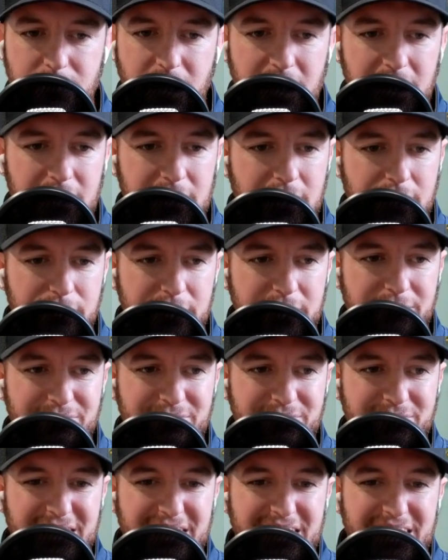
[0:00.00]
love it.
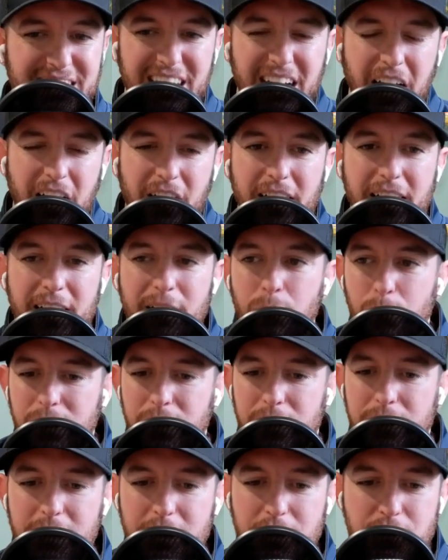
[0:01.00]
All right, we are
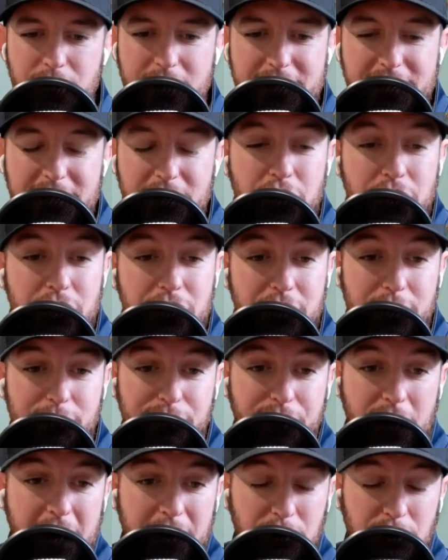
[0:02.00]
going to transition to the
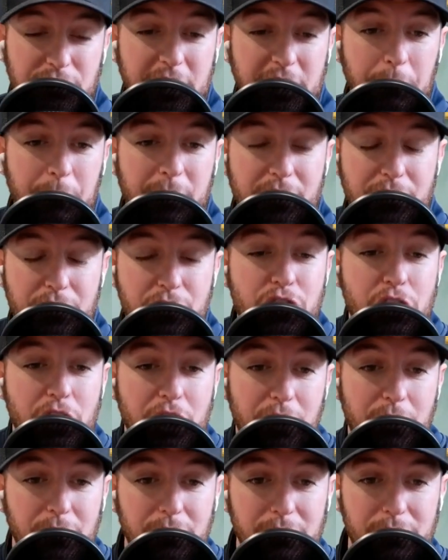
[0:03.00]
final segment of the
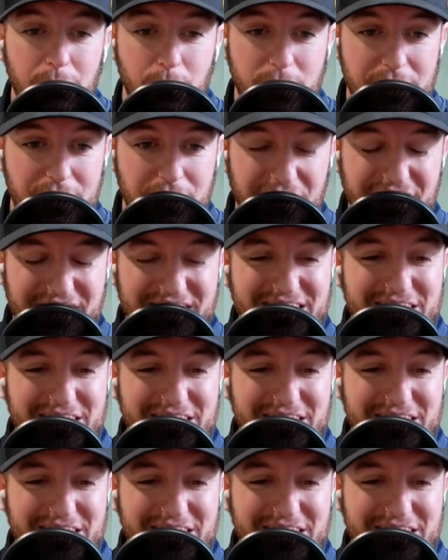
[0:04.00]
show. We call this the